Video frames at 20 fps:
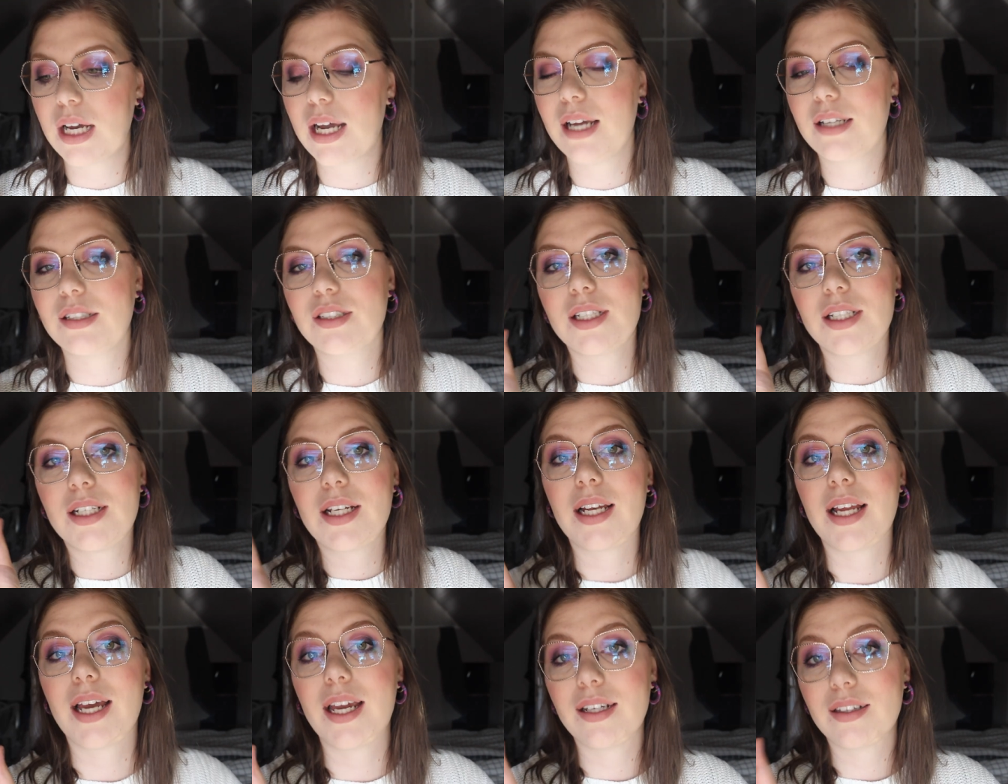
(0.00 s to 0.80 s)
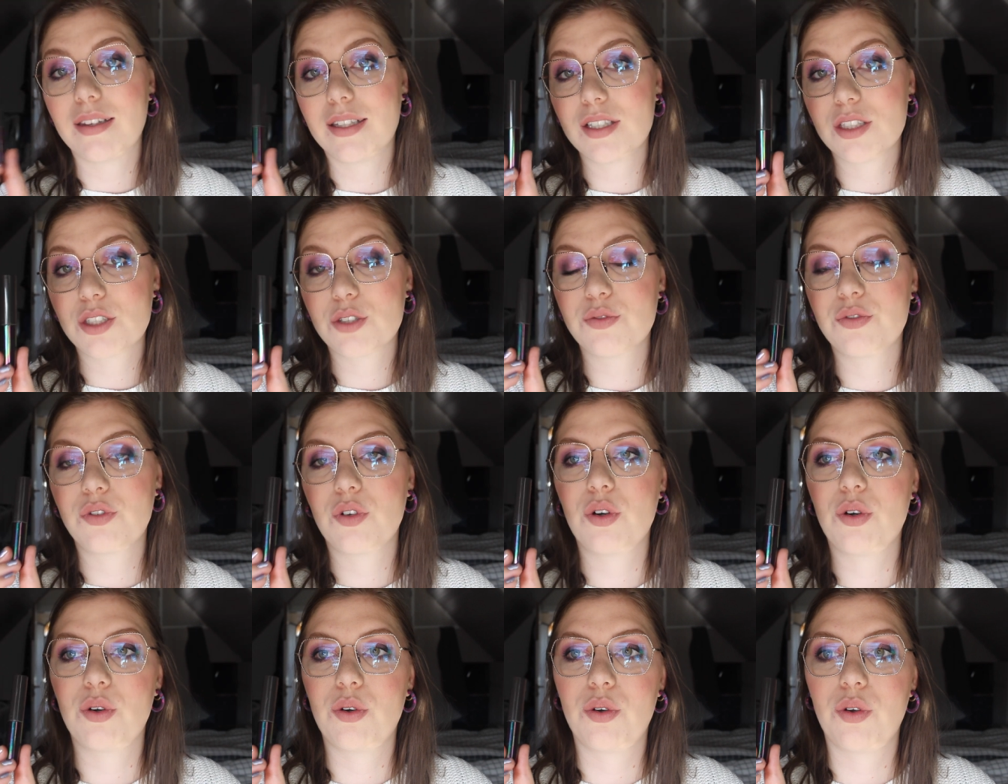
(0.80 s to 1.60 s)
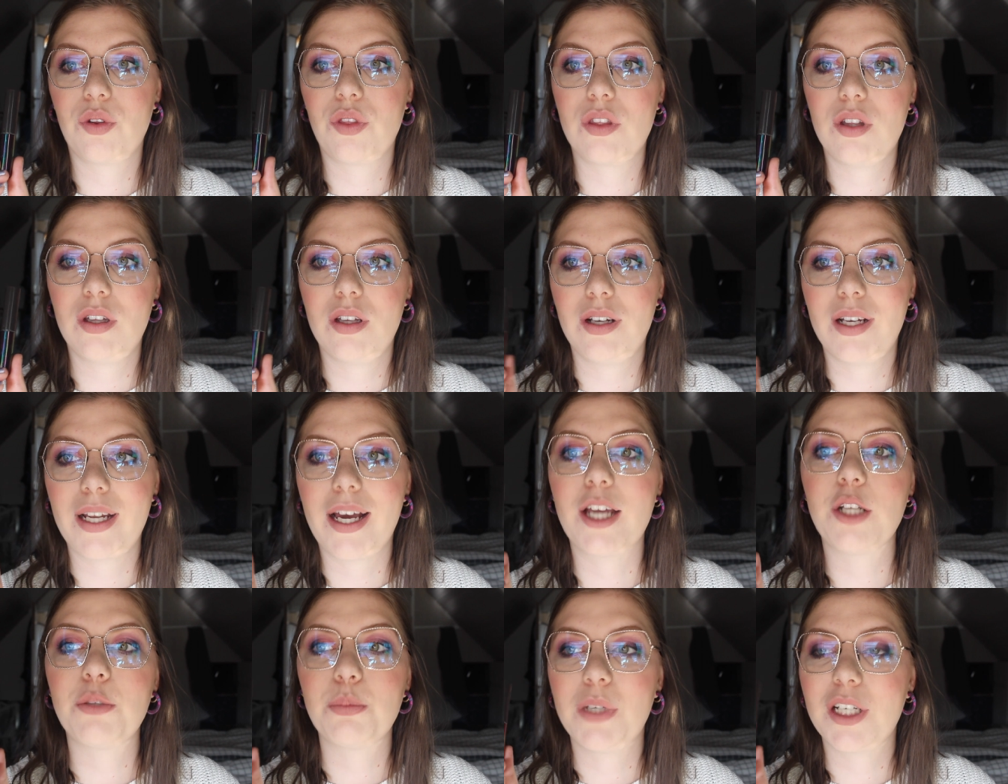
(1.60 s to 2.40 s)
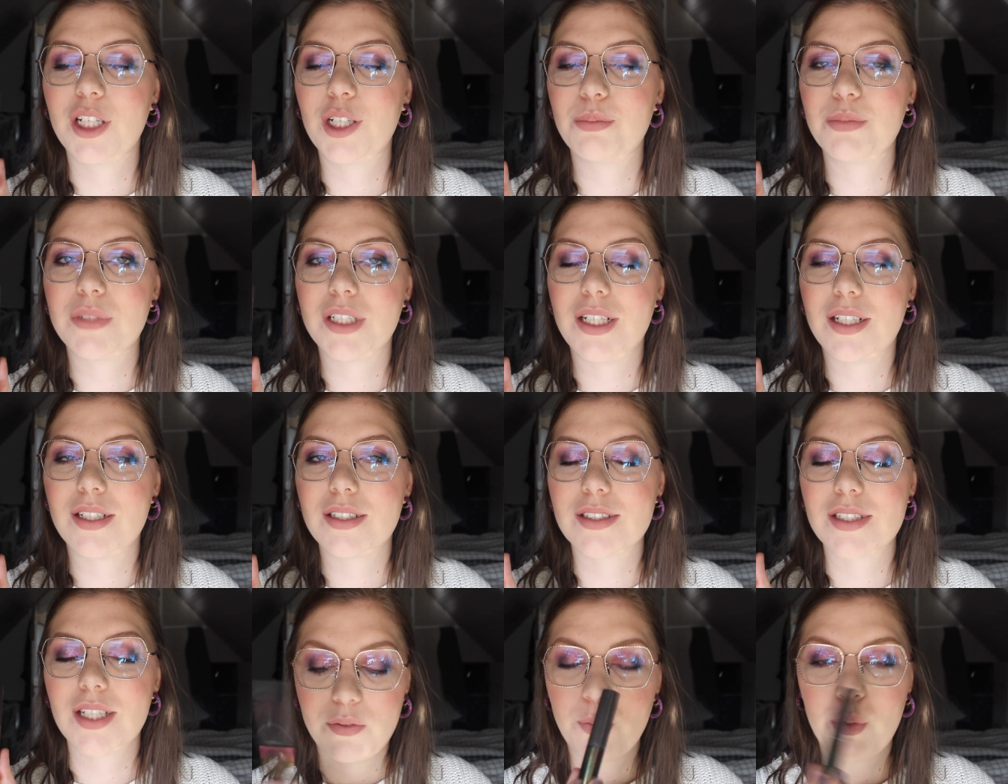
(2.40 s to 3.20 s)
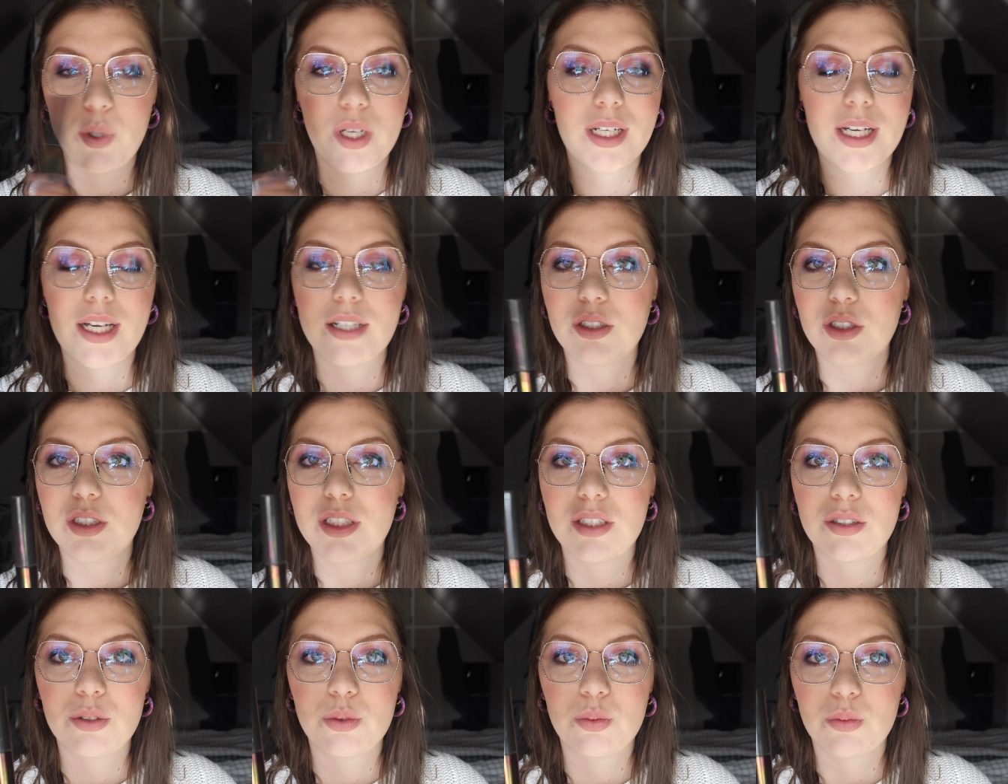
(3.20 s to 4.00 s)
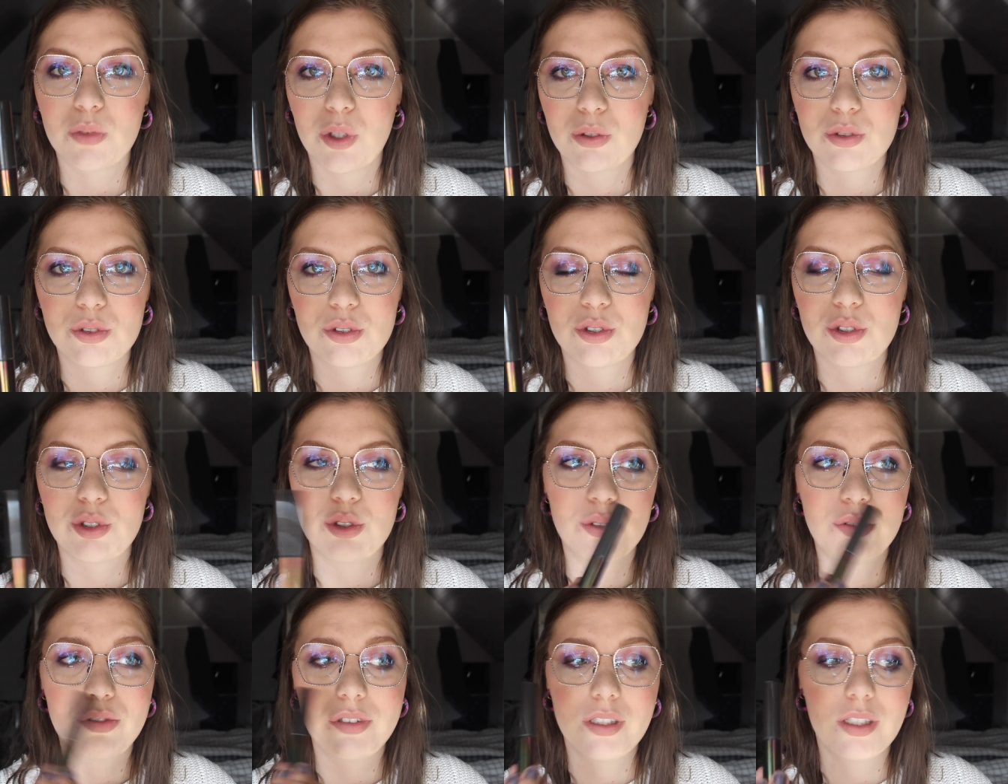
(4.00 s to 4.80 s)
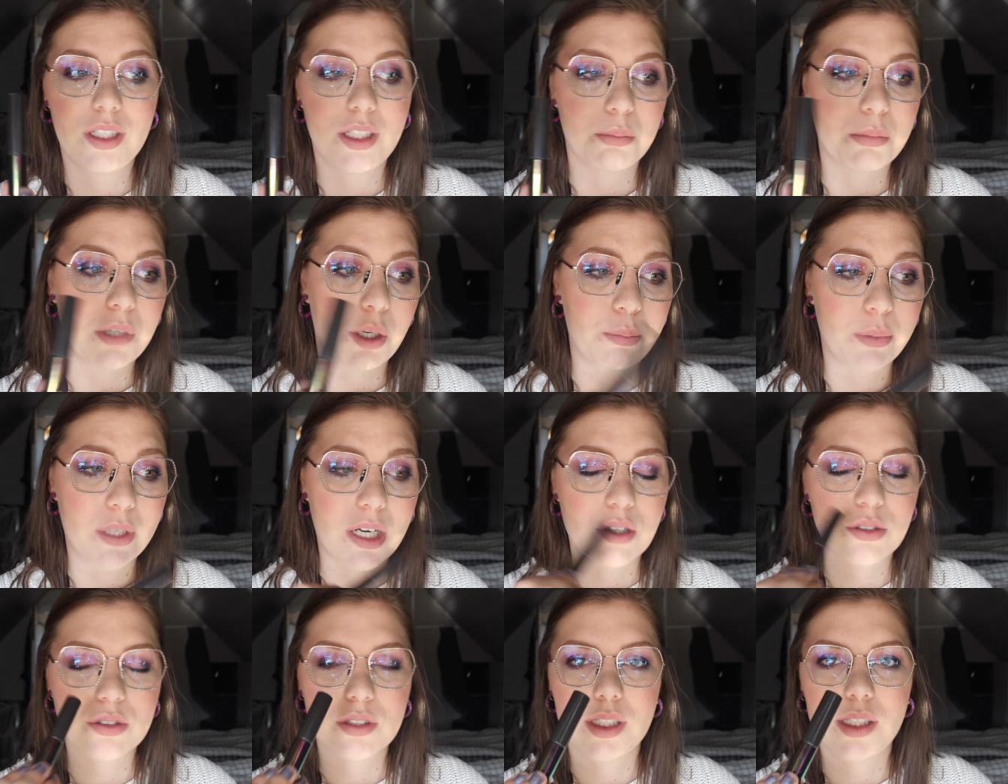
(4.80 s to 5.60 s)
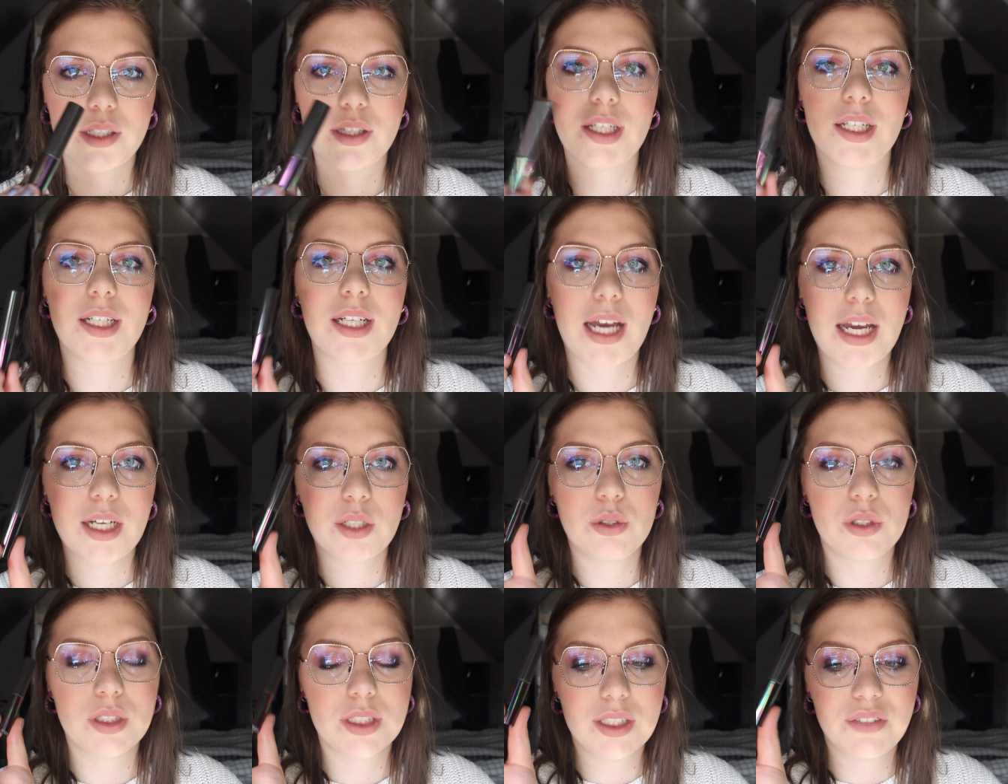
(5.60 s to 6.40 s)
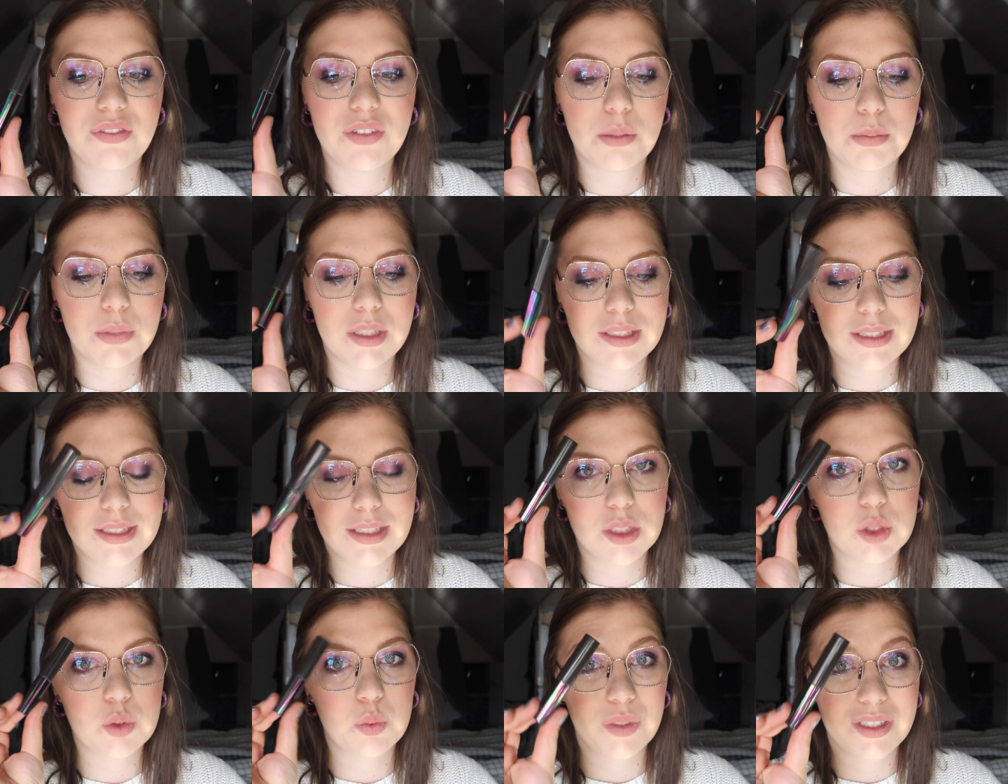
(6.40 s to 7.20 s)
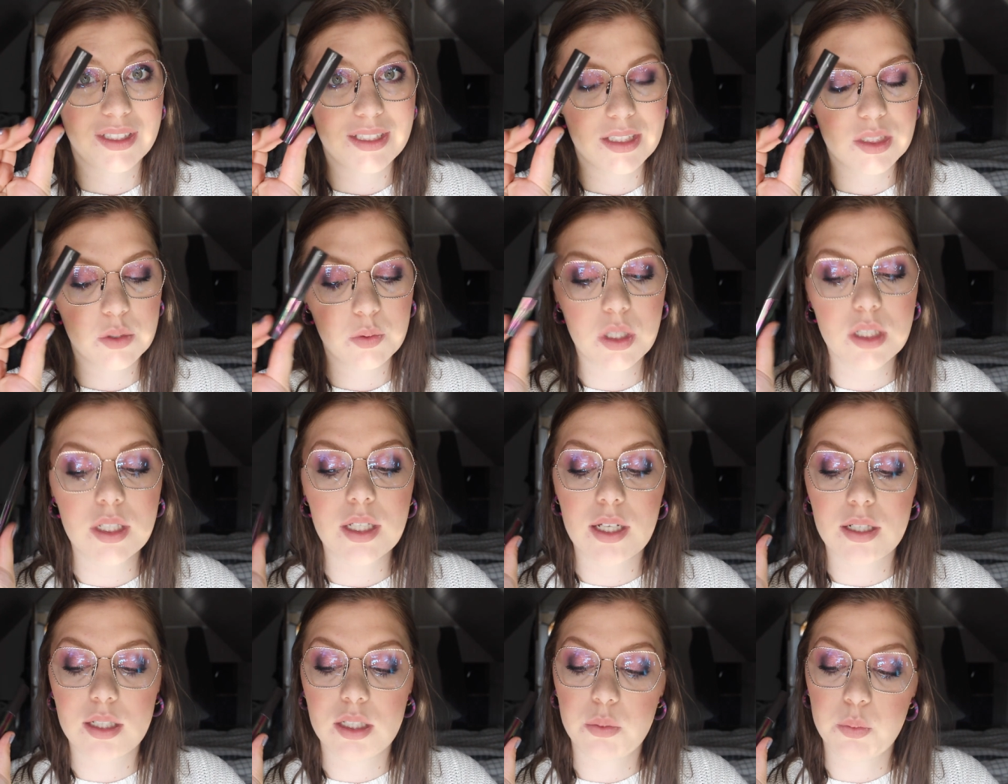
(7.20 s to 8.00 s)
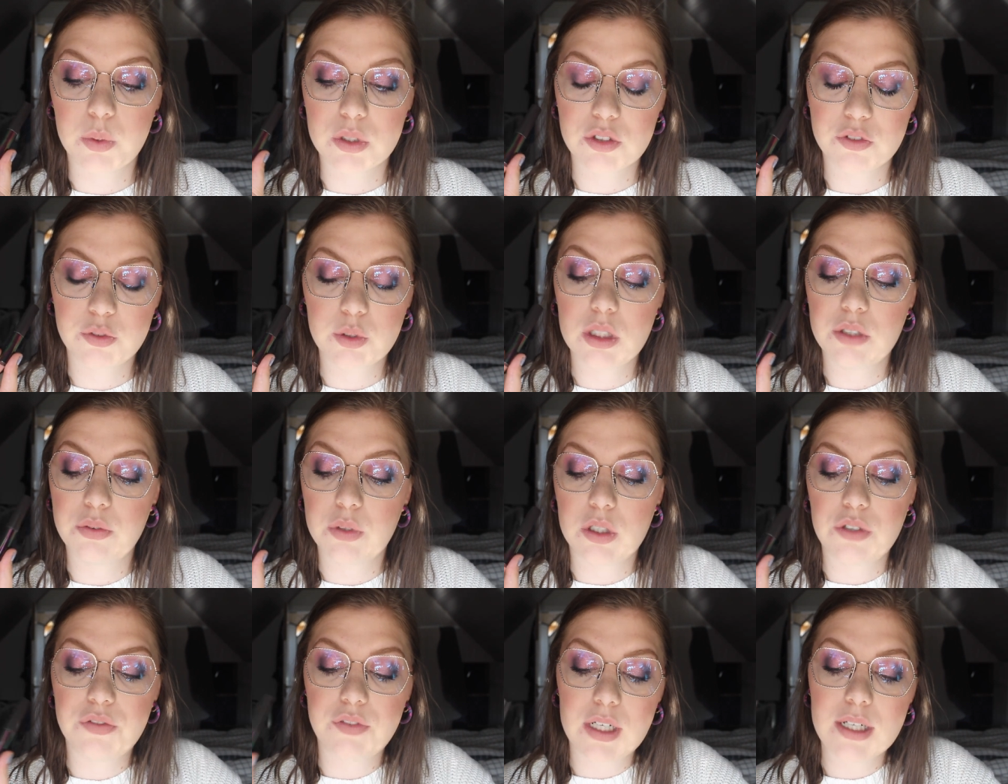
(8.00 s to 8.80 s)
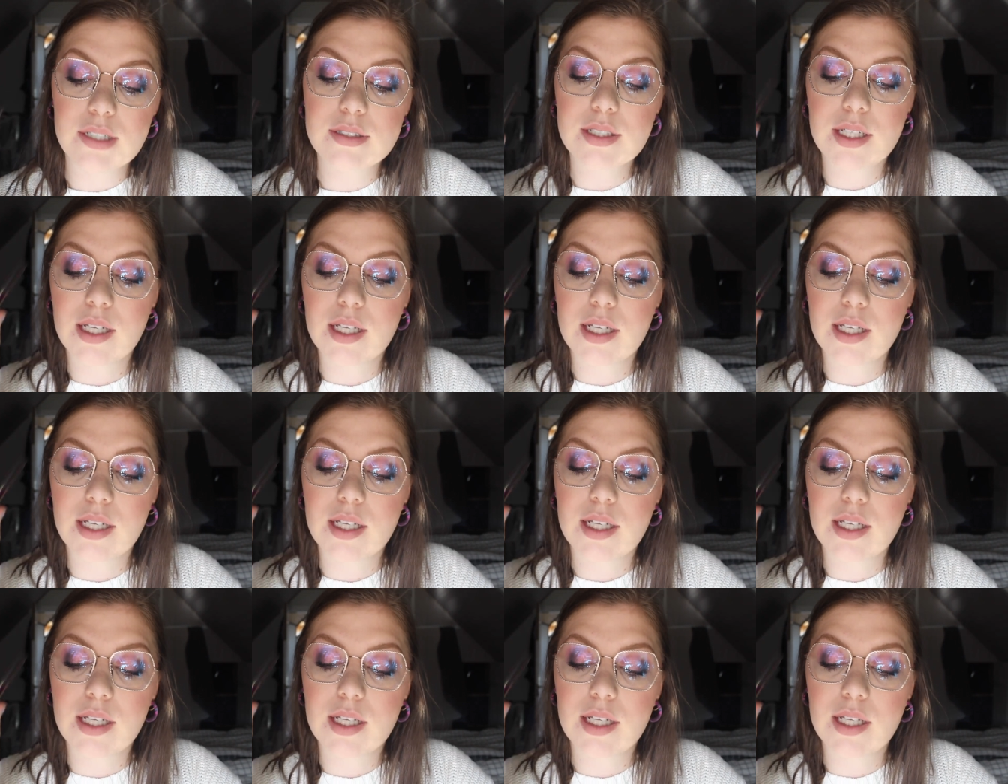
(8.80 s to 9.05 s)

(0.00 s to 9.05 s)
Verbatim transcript: I did like this for the light makeup days when I didn't want to fill in my brows or anything. I could give them a tint with this one and it was really, really fast.